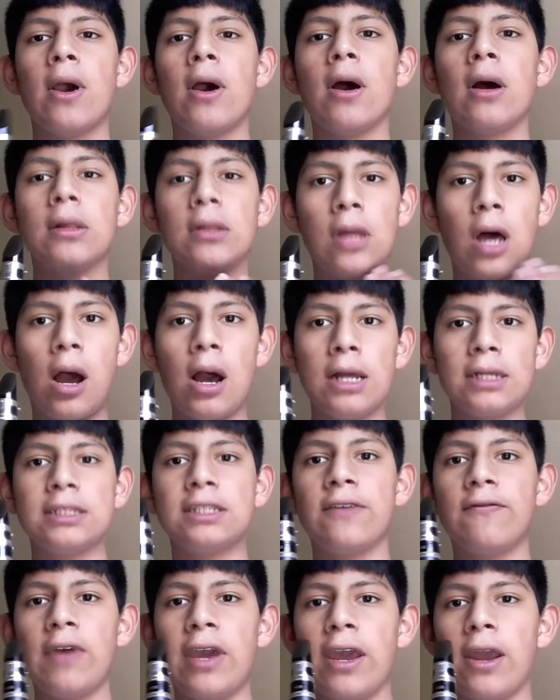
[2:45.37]
lots
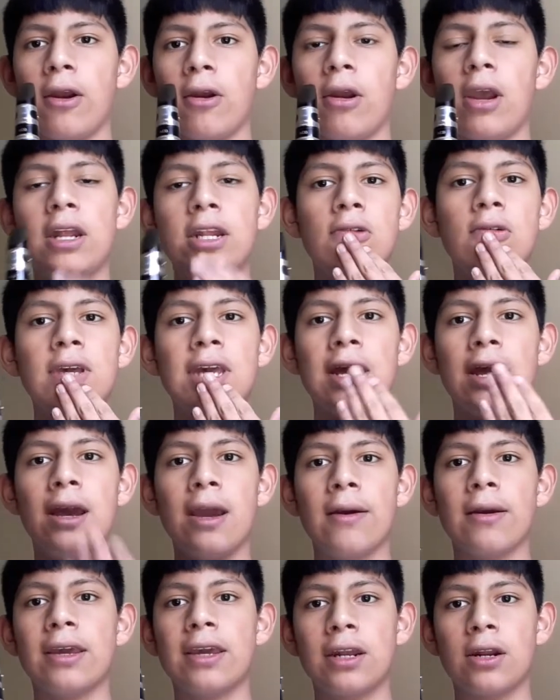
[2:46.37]
of air, and you
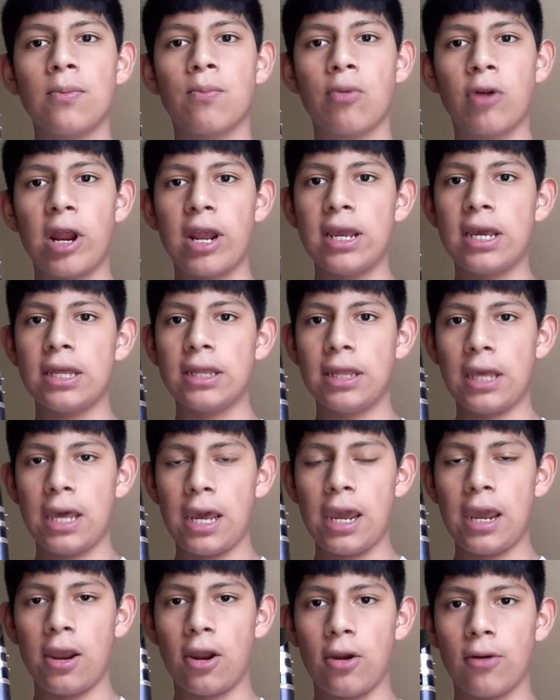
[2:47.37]
can't get a break in the
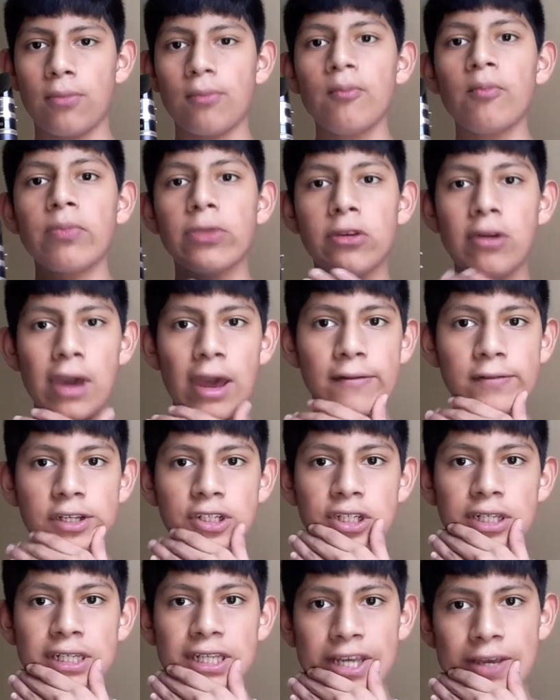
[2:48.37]
air. You have to
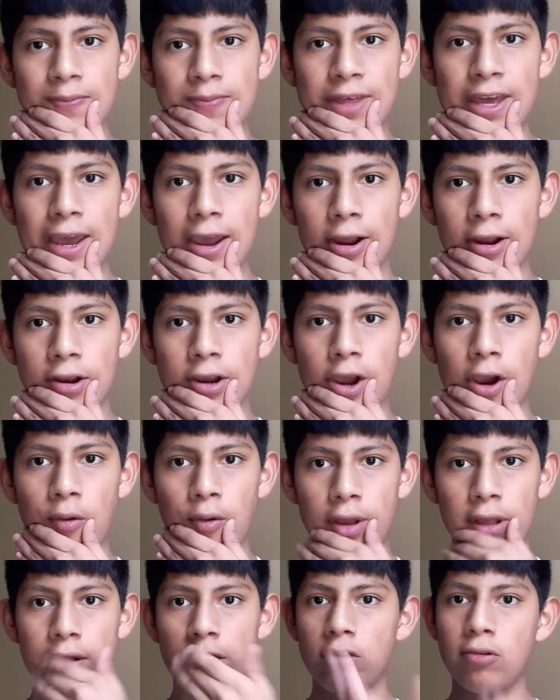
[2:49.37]
just keep the air
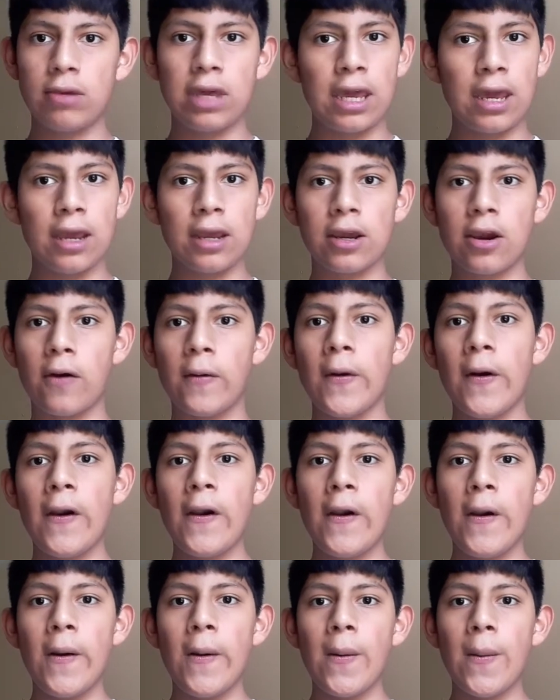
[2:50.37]
going. You can't go,
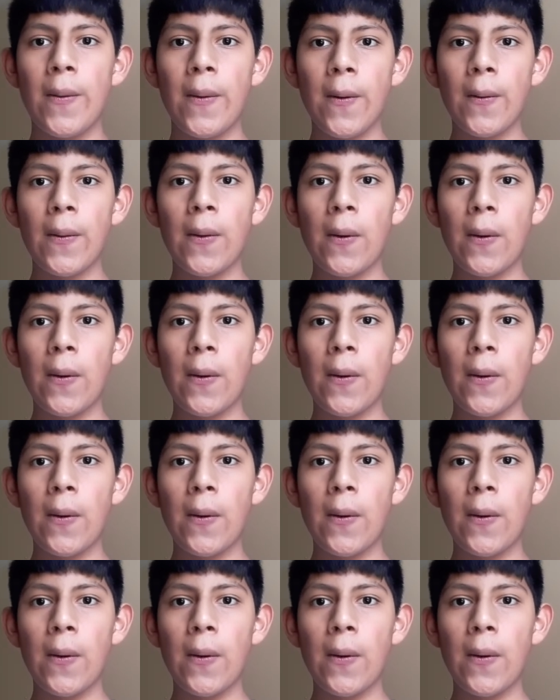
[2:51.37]
you